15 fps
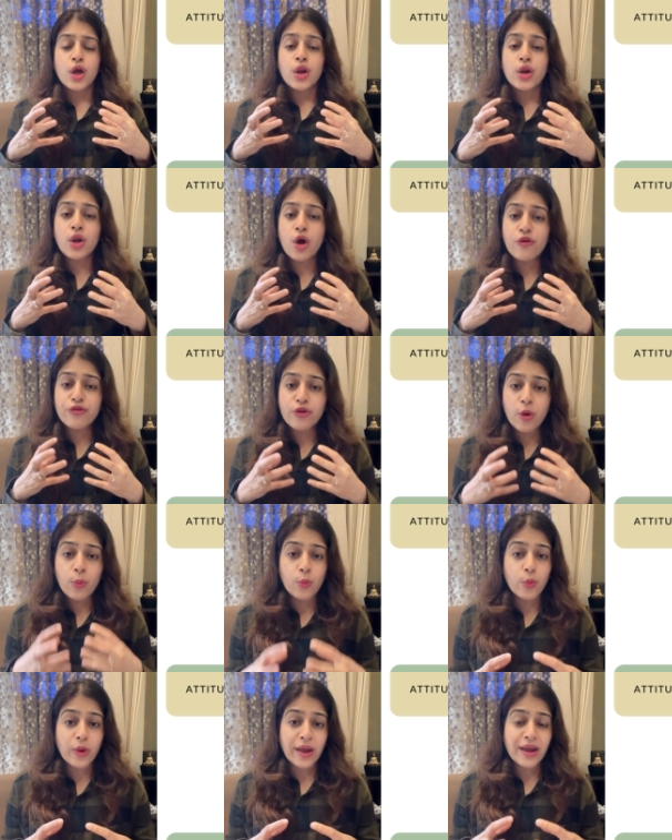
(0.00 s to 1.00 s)
Now,
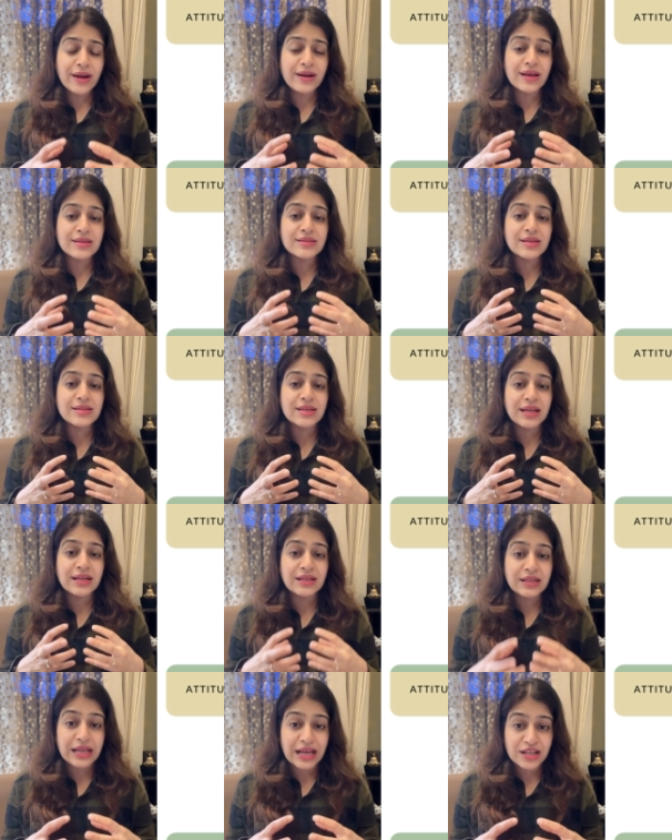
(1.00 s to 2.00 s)
from where does this
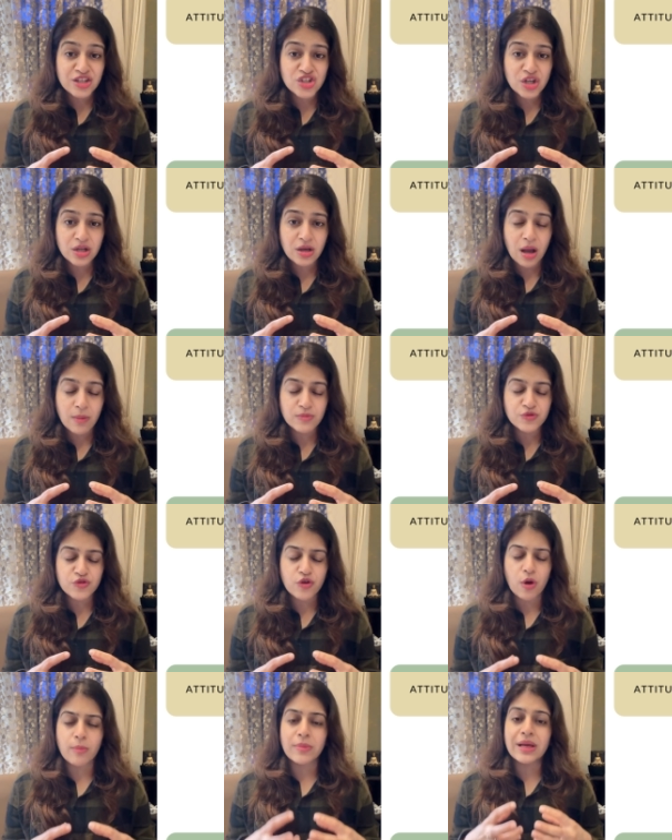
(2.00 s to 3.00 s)
intention comes
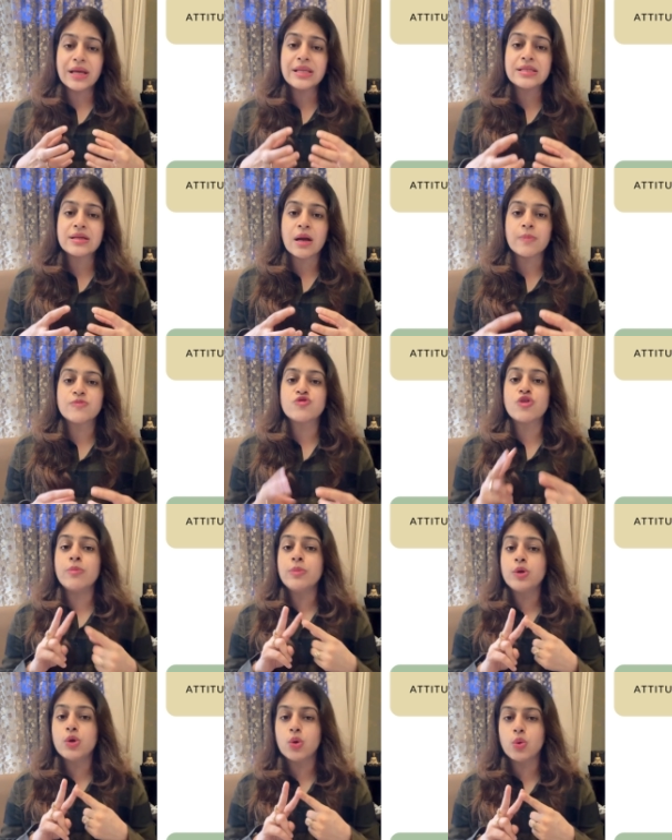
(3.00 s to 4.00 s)
from? It comes
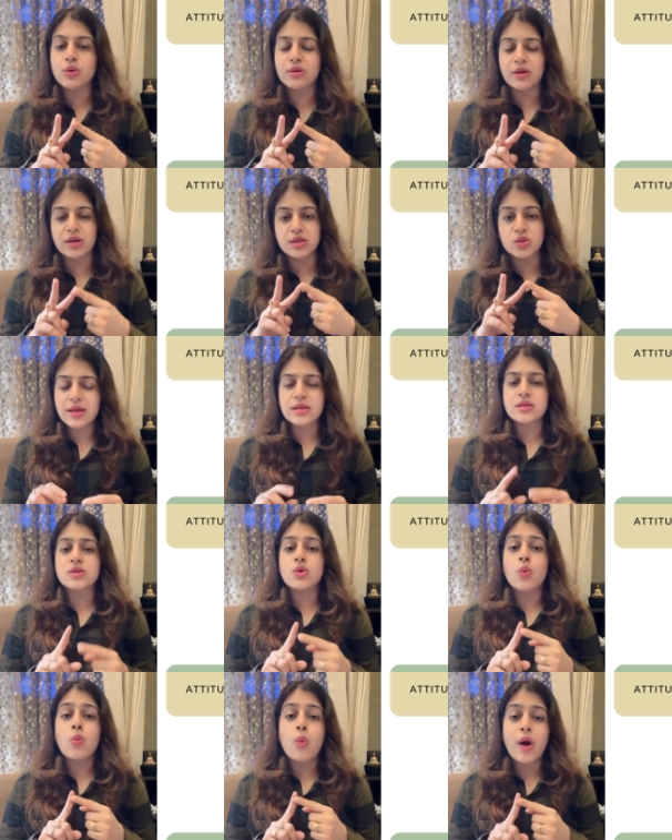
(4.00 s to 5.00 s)
from two things.
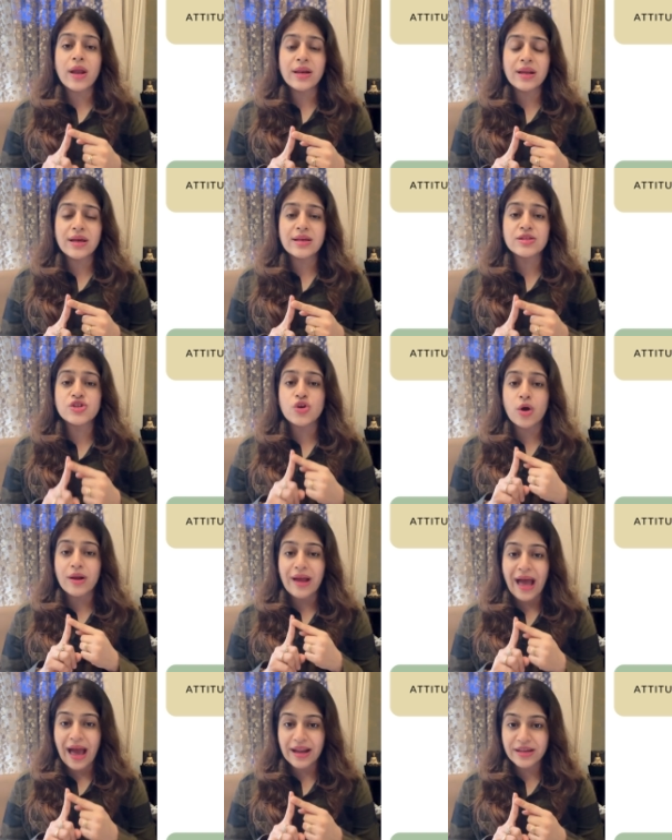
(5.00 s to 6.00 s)
One is
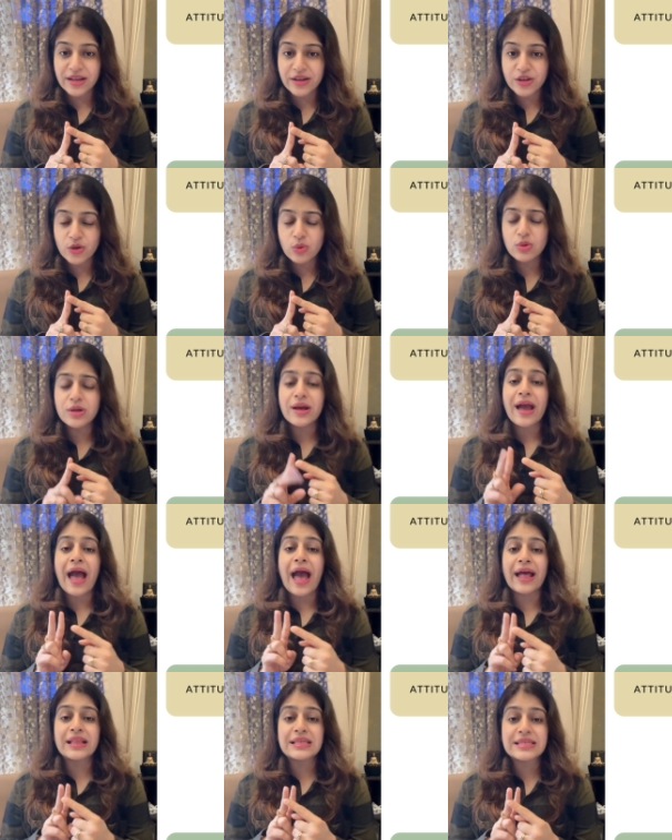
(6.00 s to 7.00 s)
your attitude
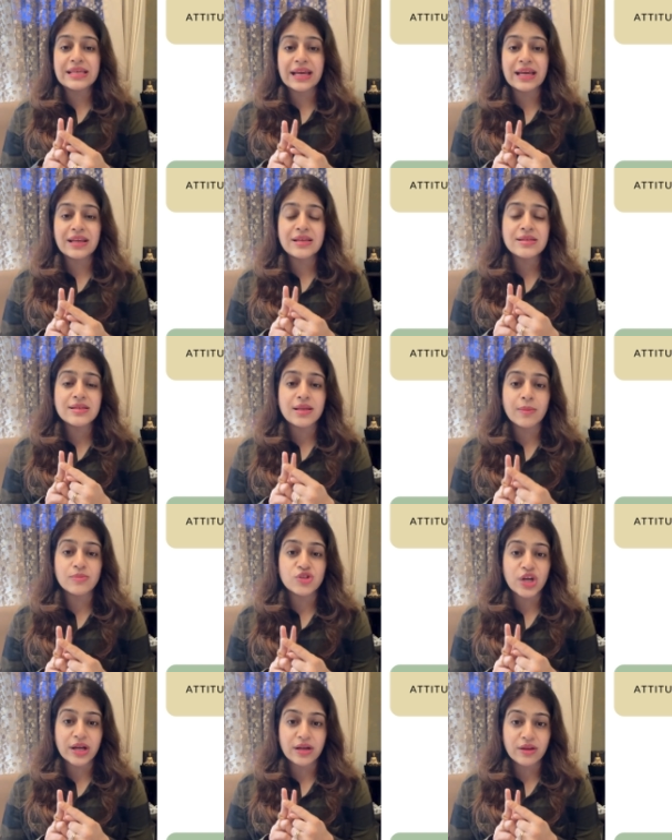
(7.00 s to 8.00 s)
and second is
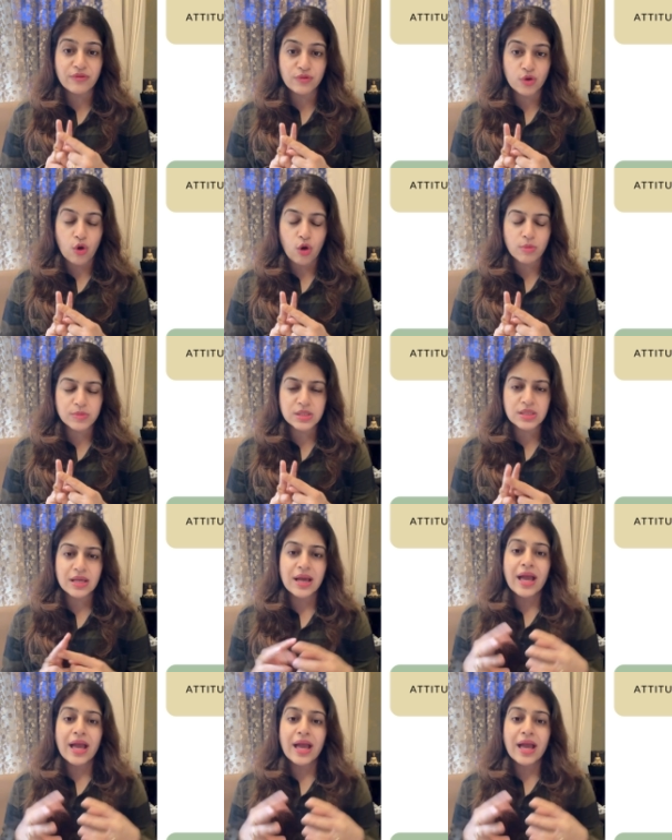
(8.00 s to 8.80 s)
subjective norms.